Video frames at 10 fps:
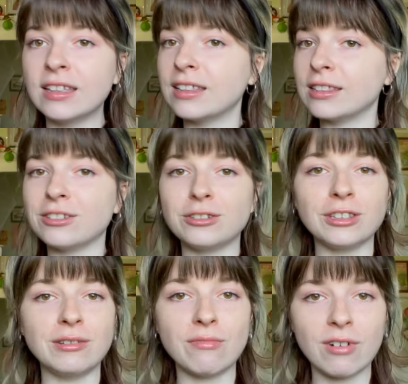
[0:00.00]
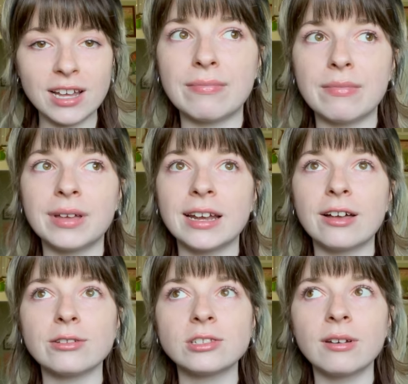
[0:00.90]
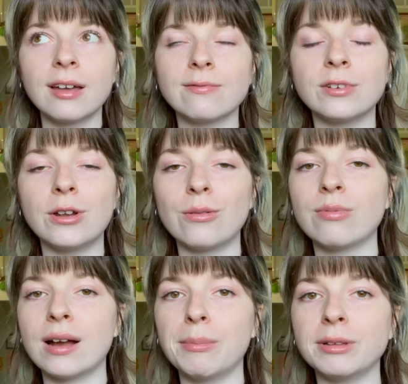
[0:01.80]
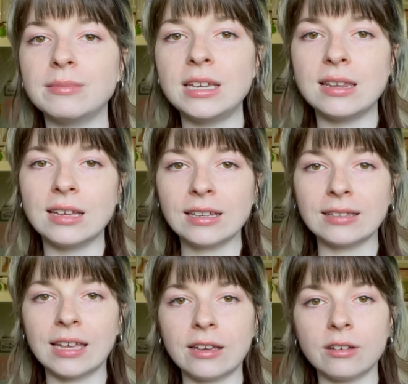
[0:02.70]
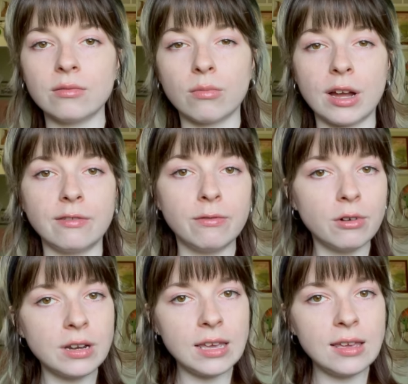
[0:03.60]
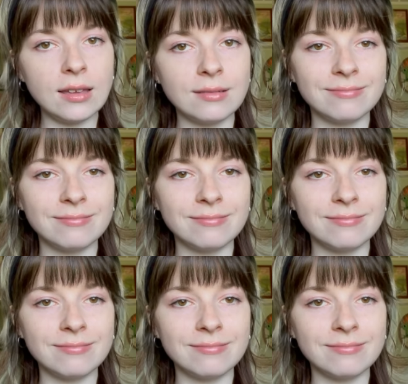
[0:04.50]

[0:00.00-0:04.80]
literally what? But I also have no problem eating like Red 40.